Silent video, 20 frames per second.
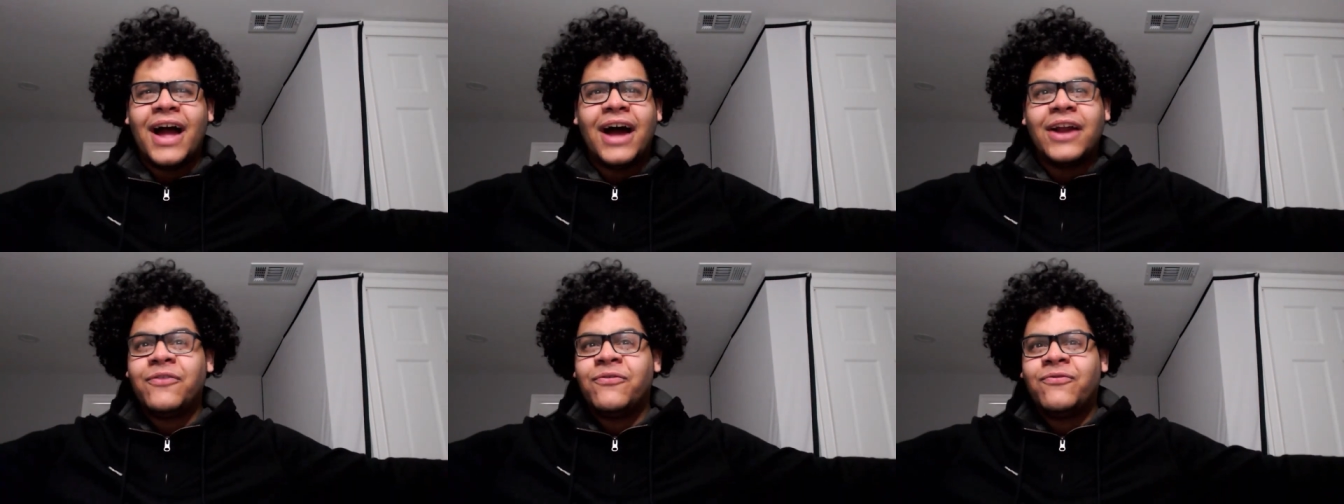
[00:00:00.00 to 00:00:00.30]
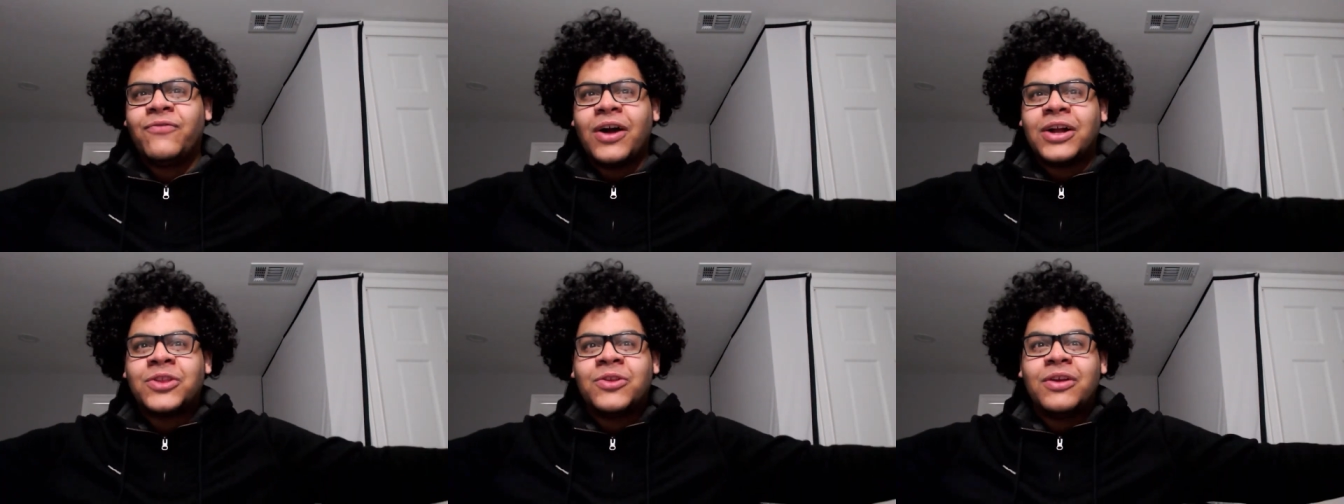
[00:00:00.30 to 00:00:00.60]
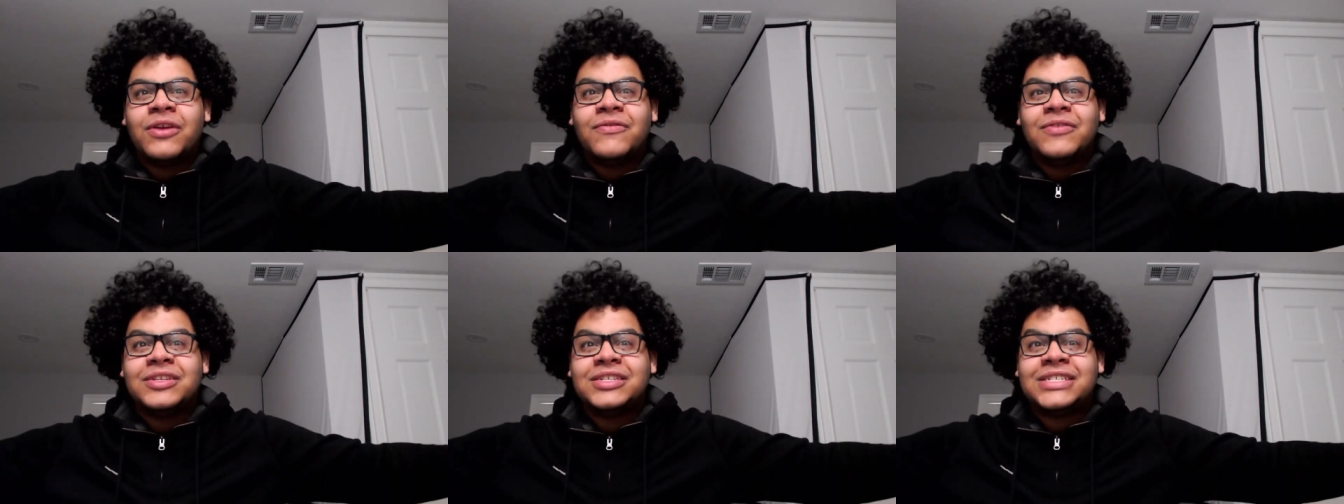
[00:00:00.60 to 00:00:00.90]
How the fuck do
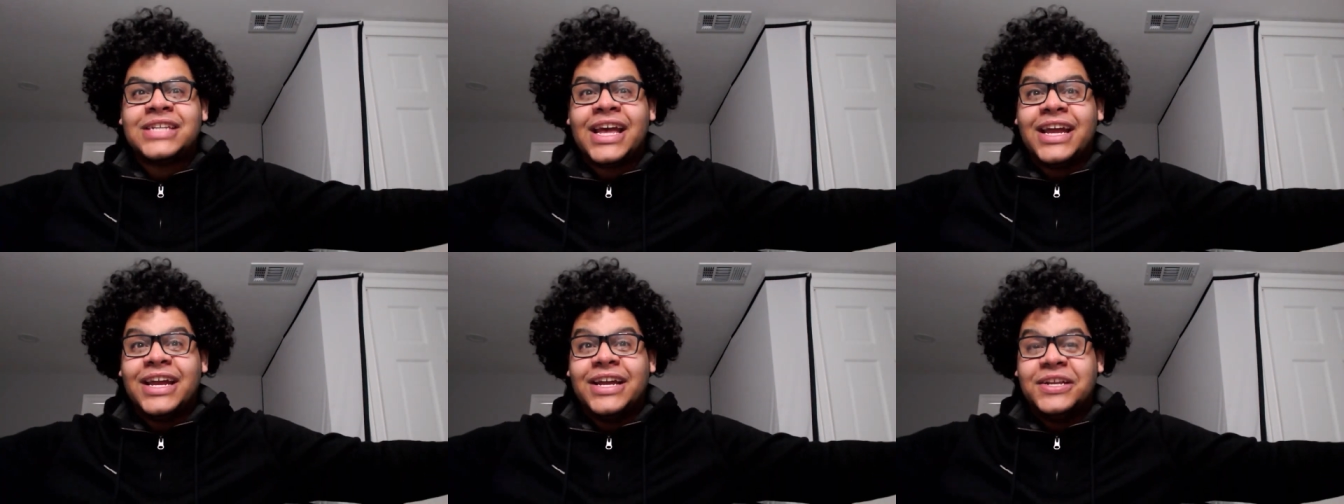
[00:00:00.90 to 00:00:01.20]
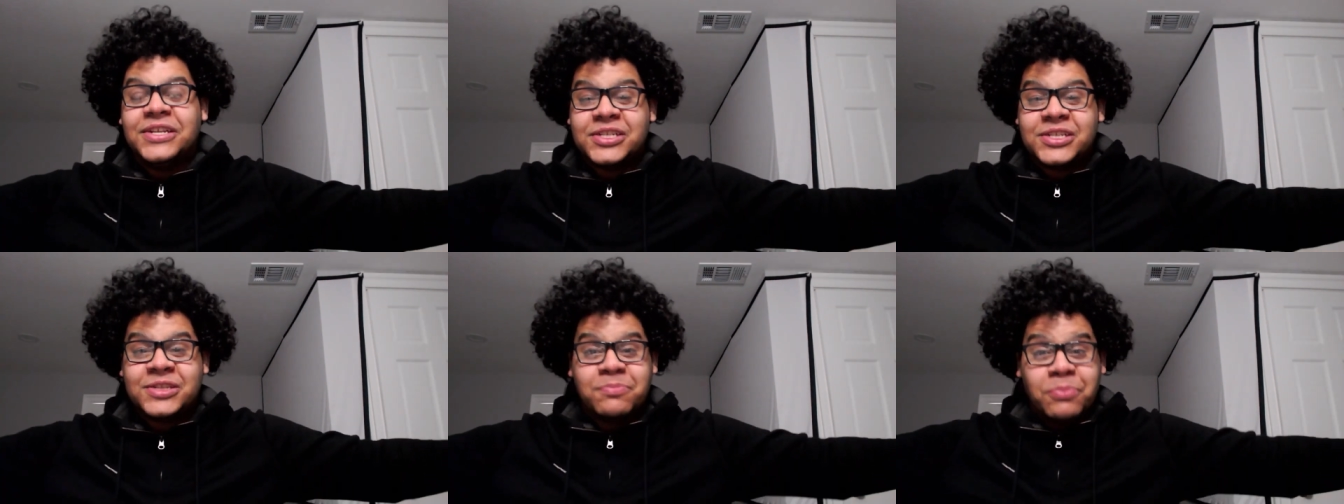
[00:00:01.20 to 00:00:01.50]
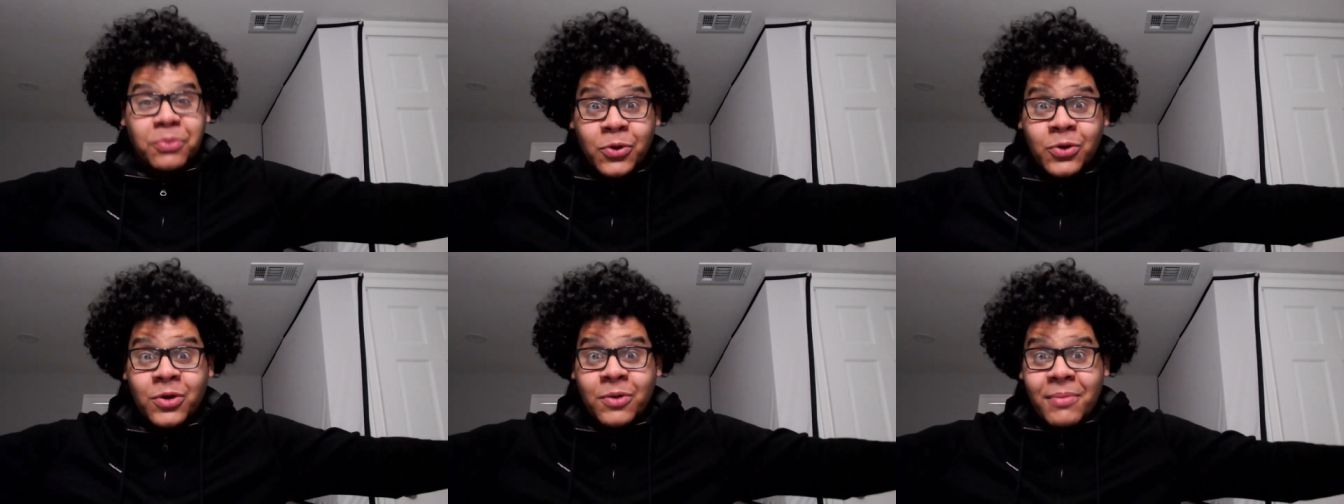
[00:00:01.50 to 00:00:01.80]
you even say it?
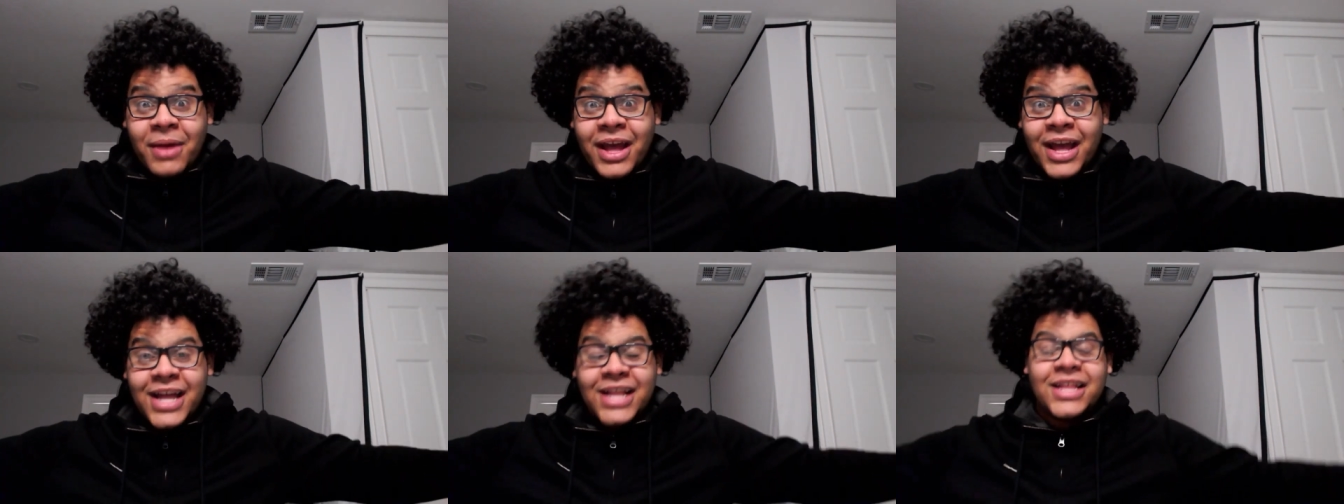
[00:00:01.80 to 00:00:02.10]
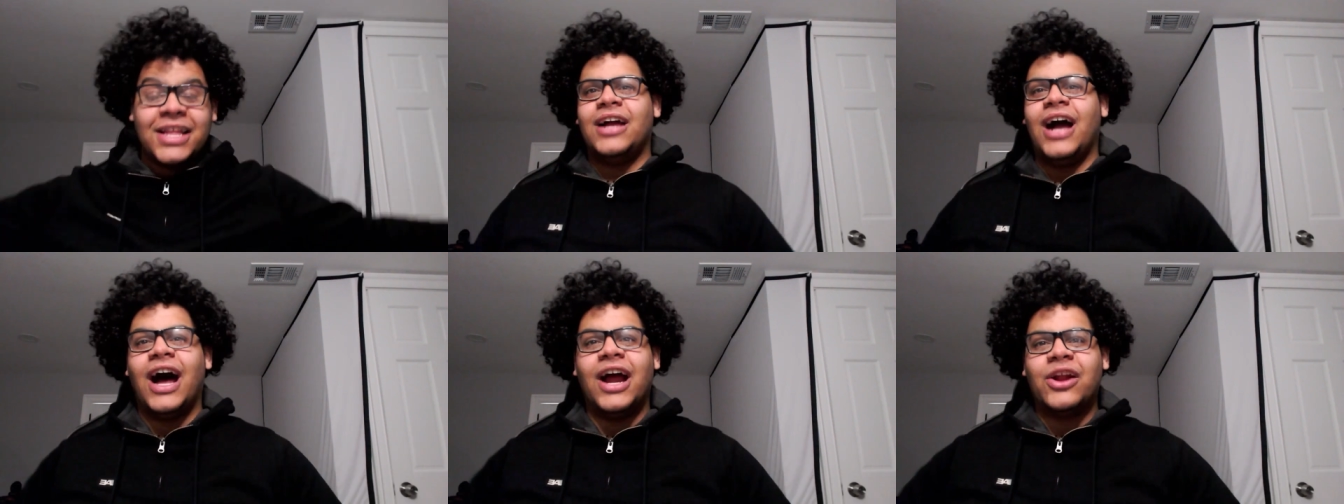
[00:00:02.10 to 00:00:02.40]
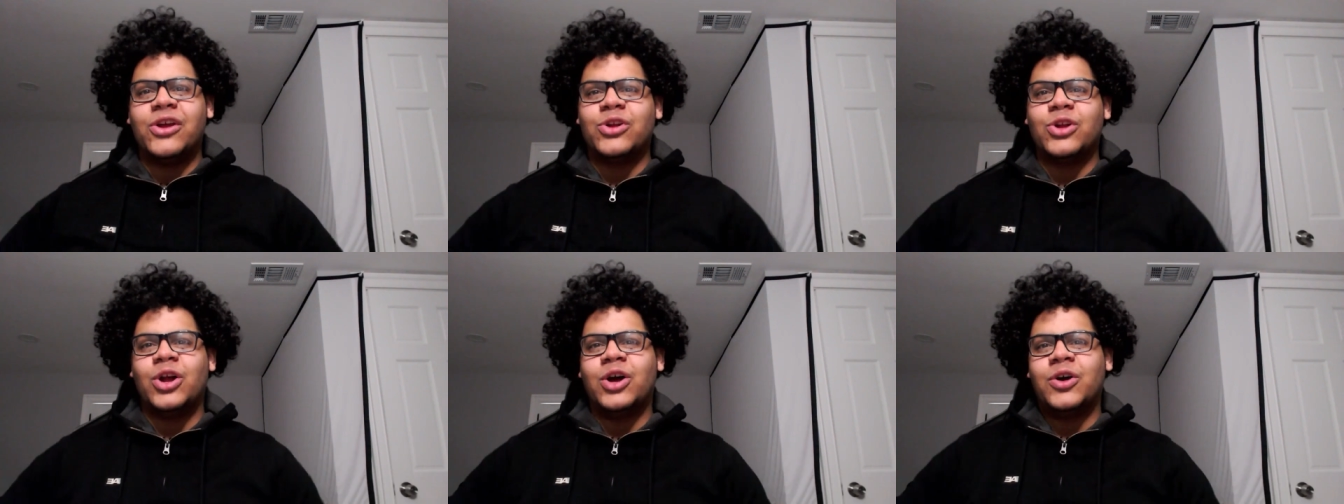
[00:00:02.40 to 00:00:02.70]
Spooder-Man?
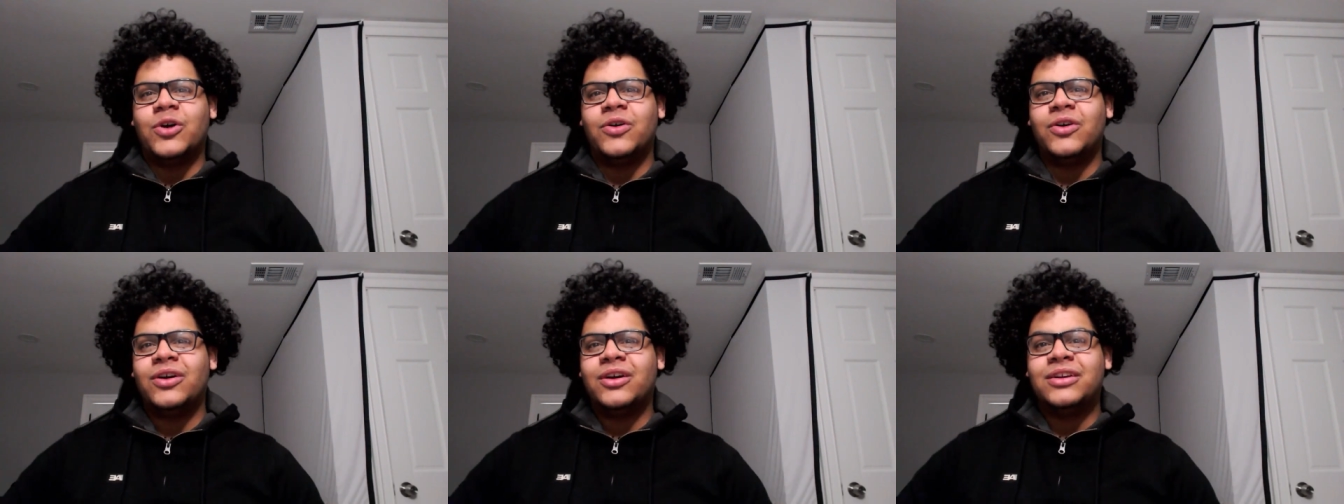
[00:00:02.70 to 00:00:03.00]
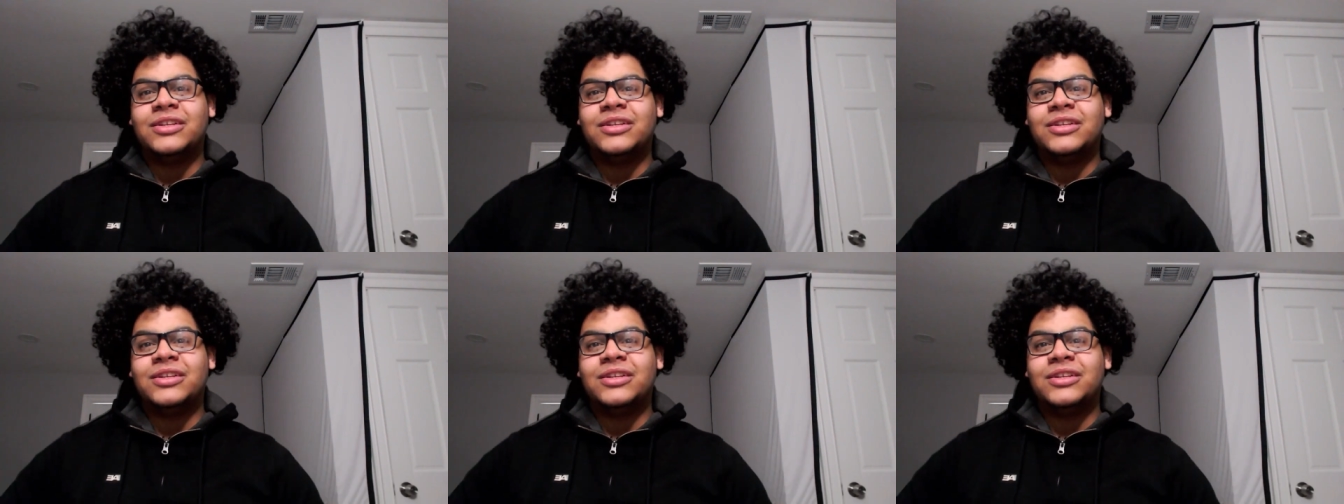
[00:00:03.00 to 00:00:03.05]
I don't know.